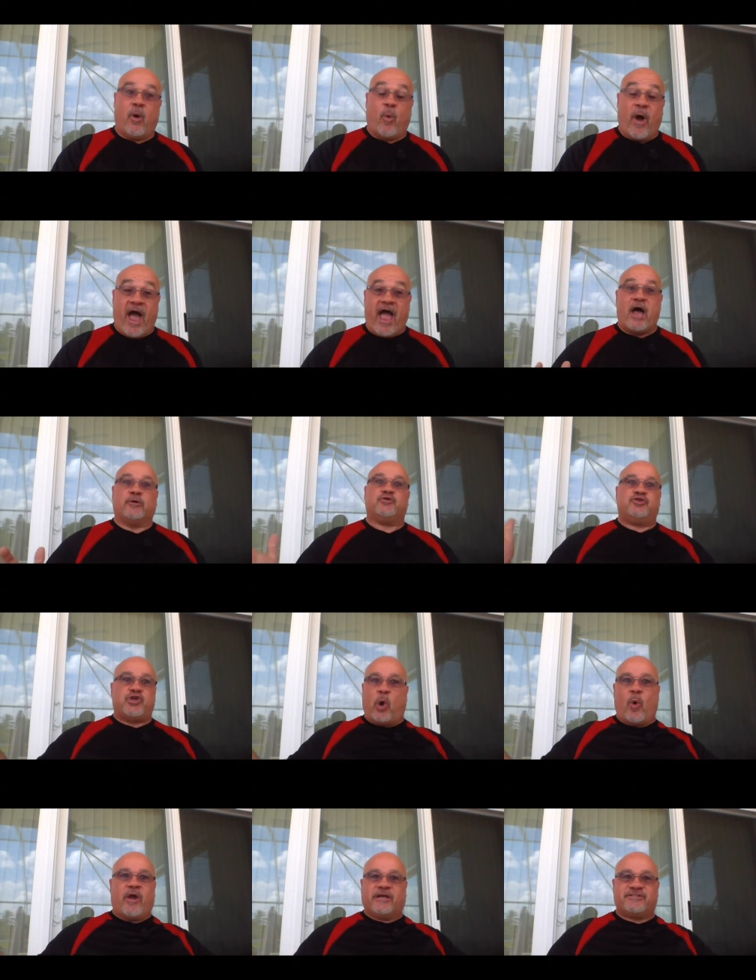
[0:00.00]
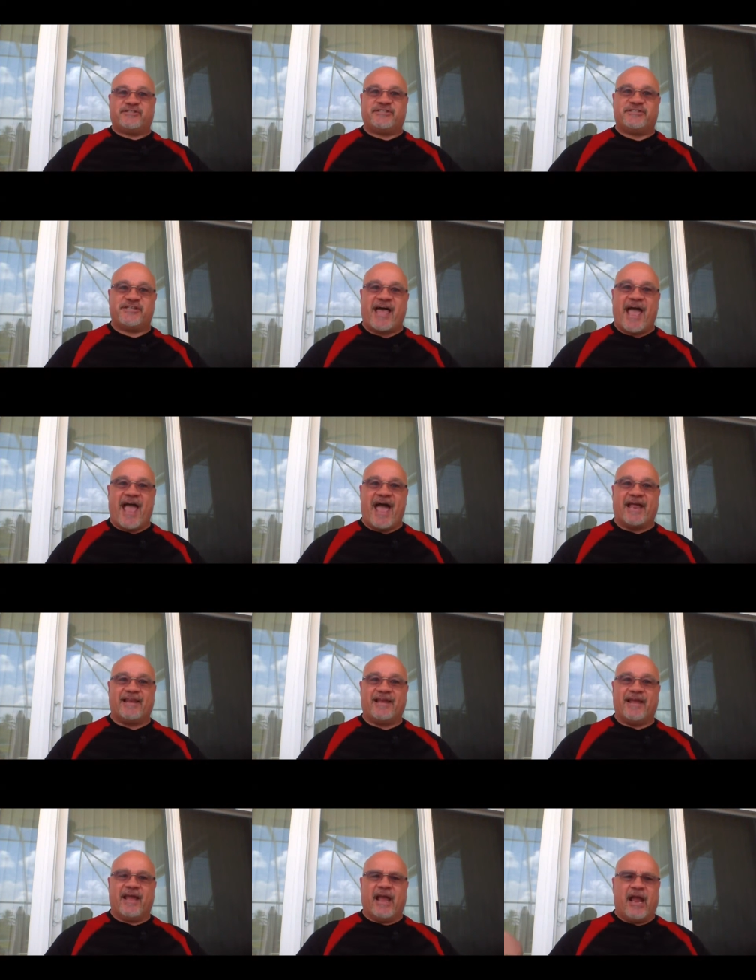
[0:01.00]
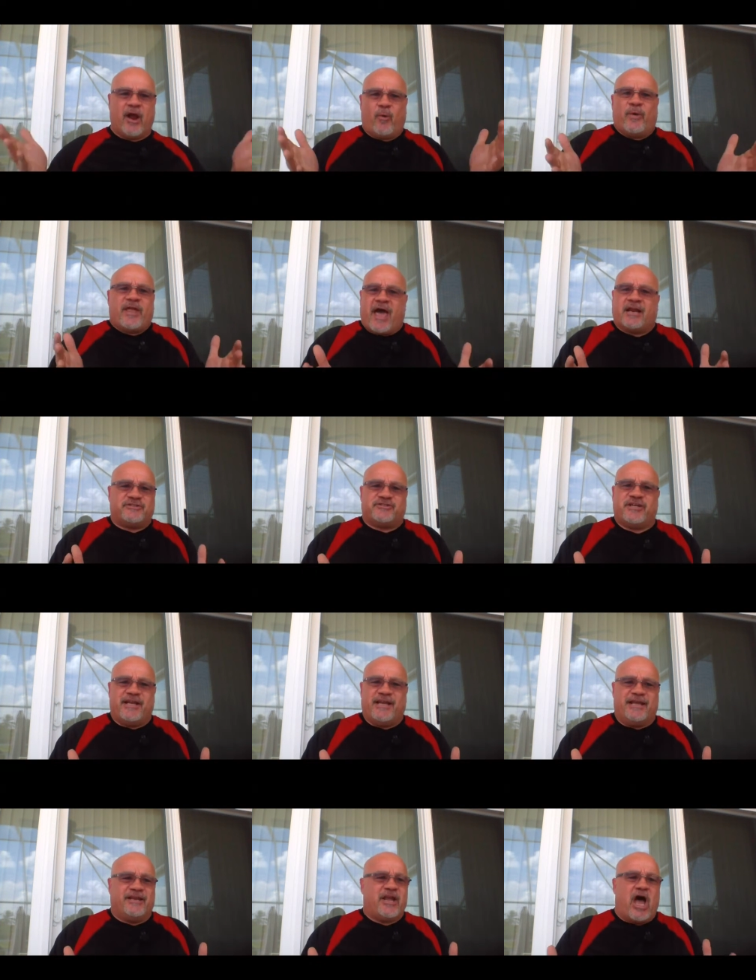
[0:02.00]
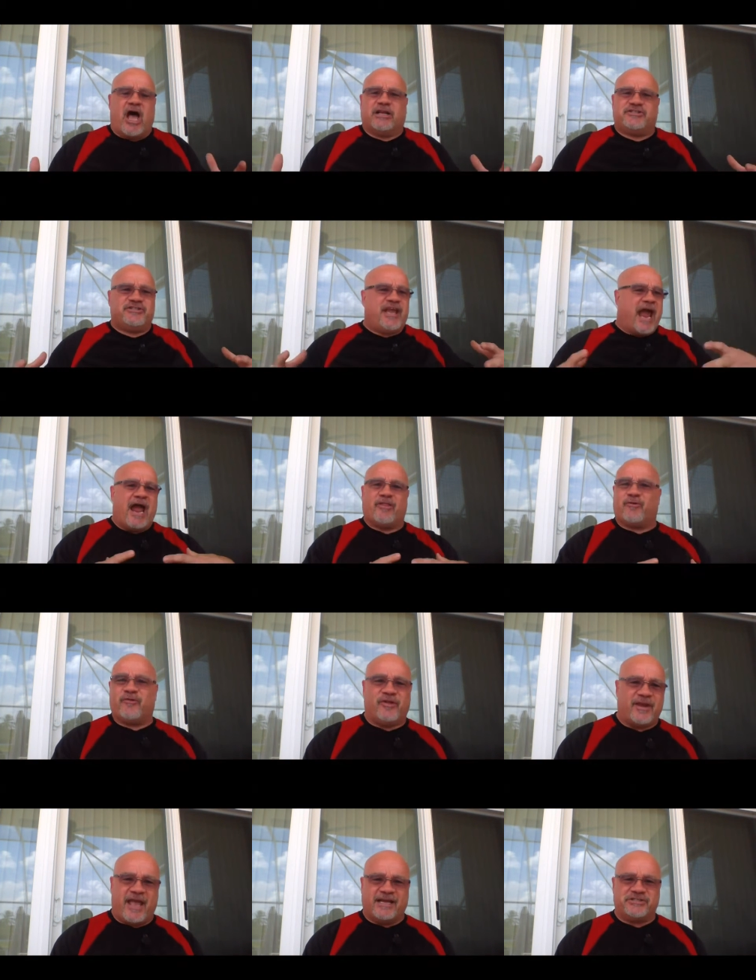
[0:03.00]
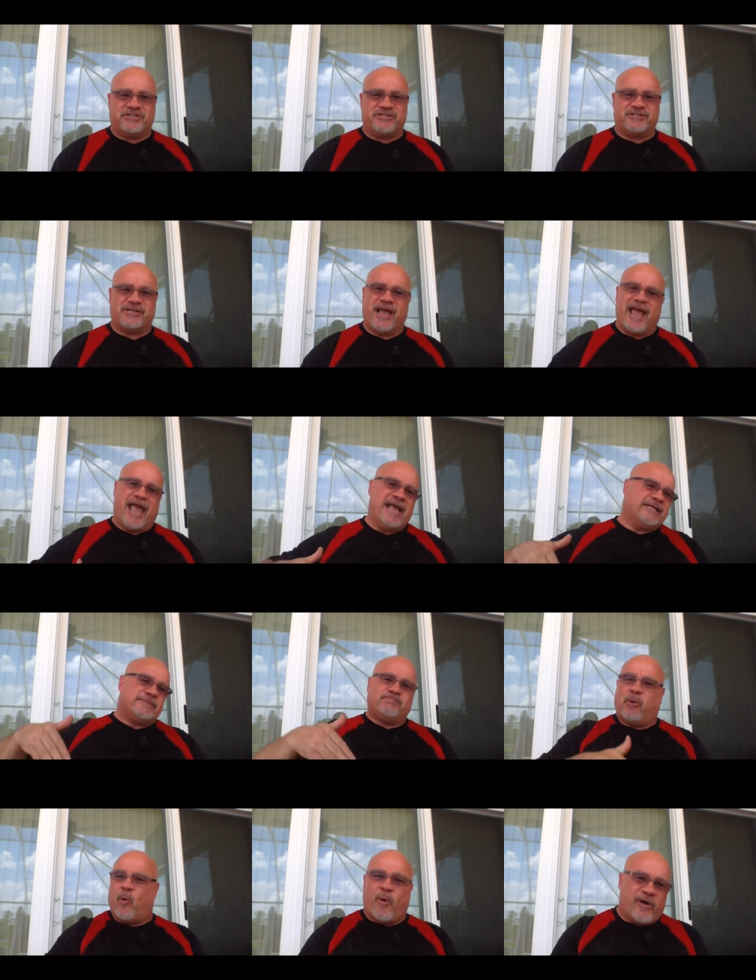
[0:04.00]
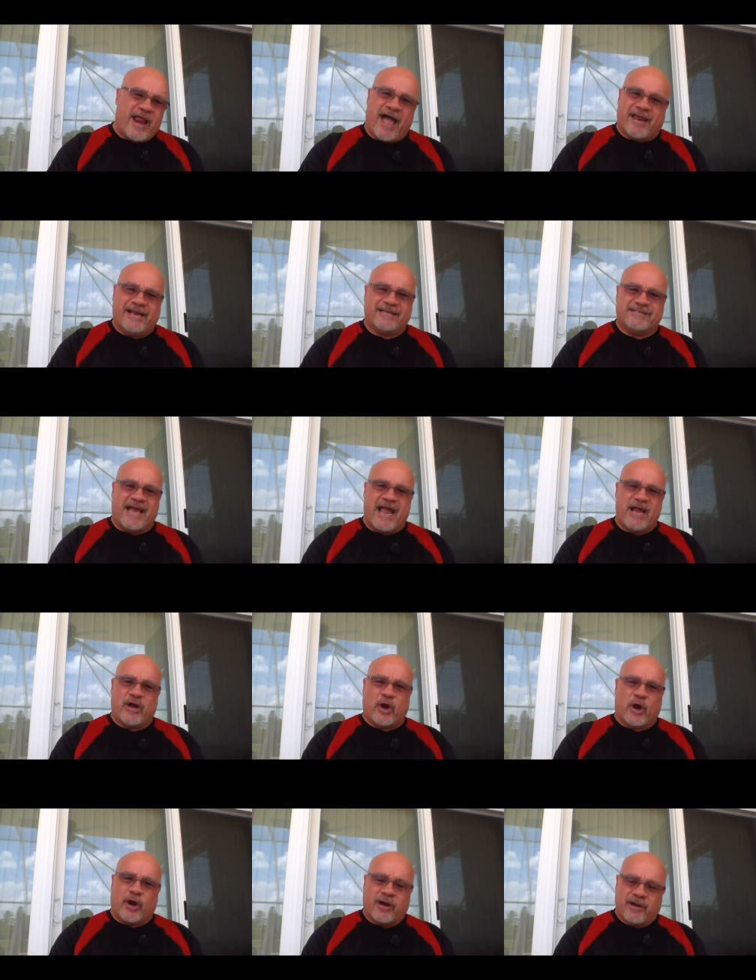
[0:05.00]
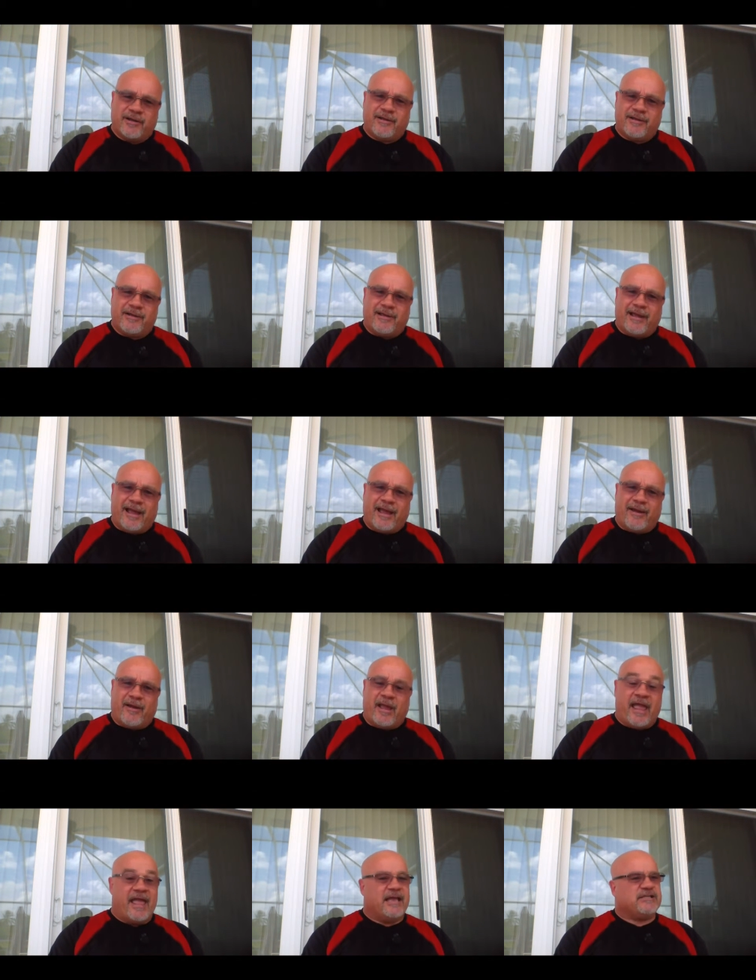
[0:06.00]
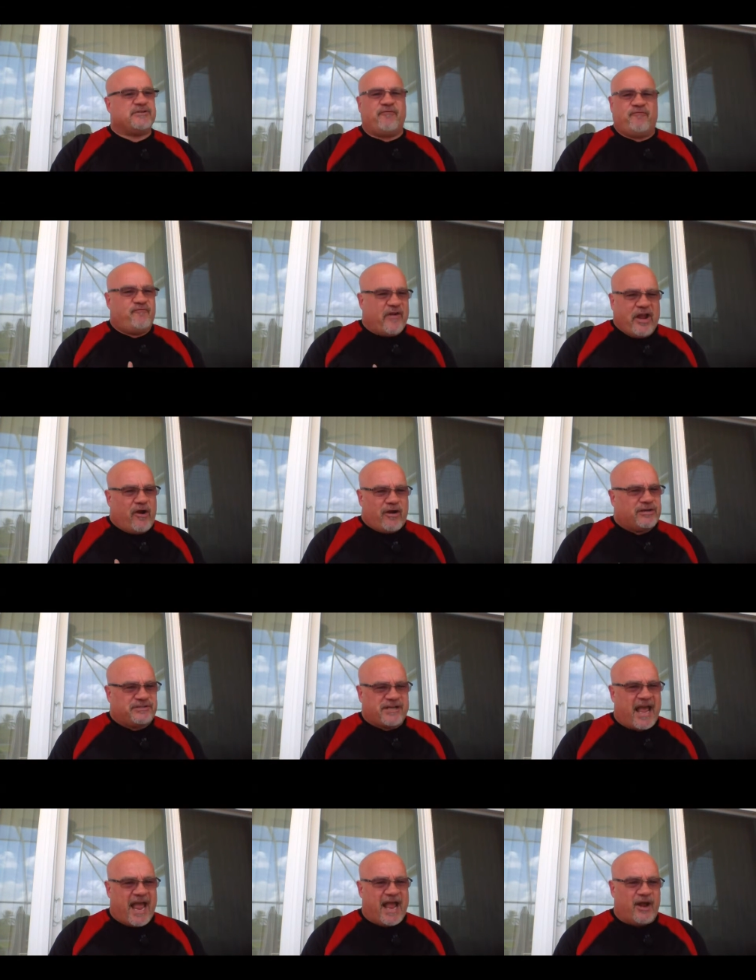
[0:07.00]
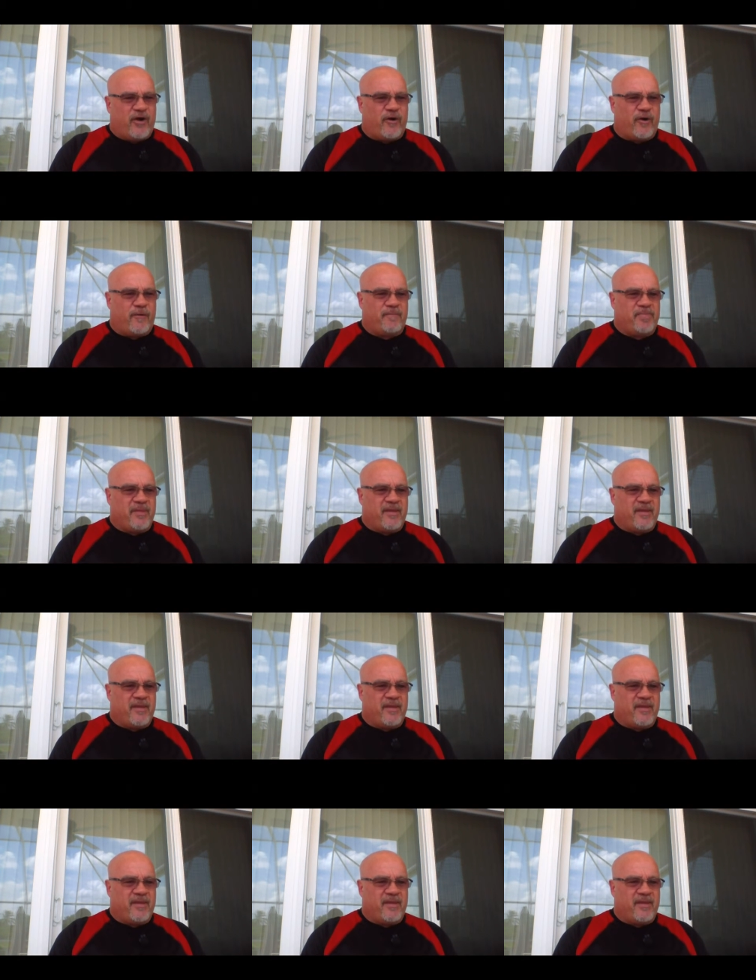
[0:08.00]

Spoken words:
Well, how joyous is that? Here we got a scene. God's gathering the nation. He's pouring out his anger, his fierce anger.